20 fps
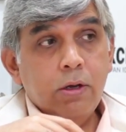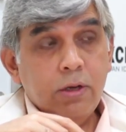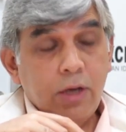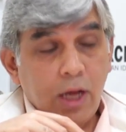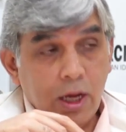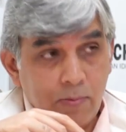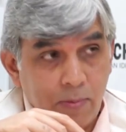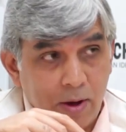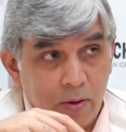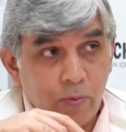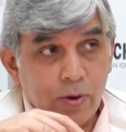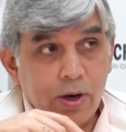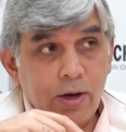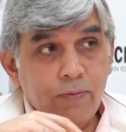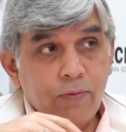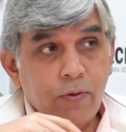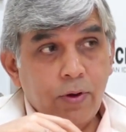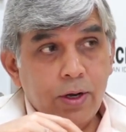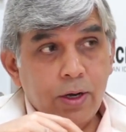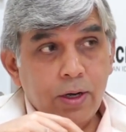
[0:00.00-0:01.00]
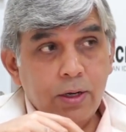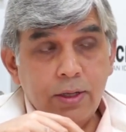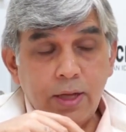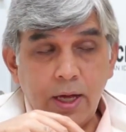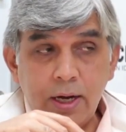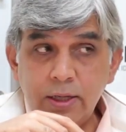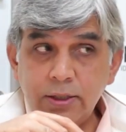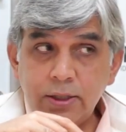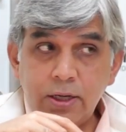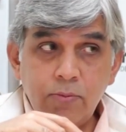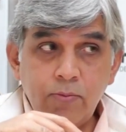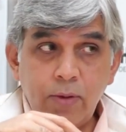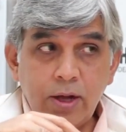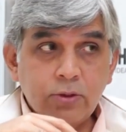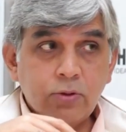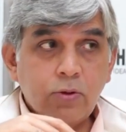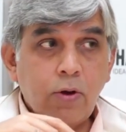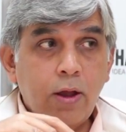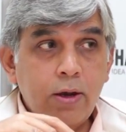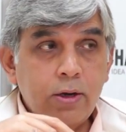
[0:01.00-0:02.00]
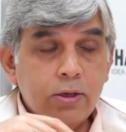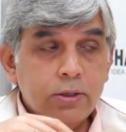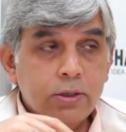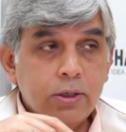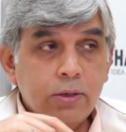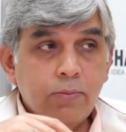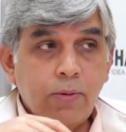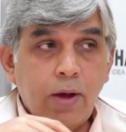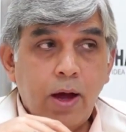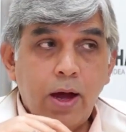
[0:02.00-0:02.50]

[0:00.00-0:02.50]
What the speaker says: Take my word for it. There isn't much scholarship.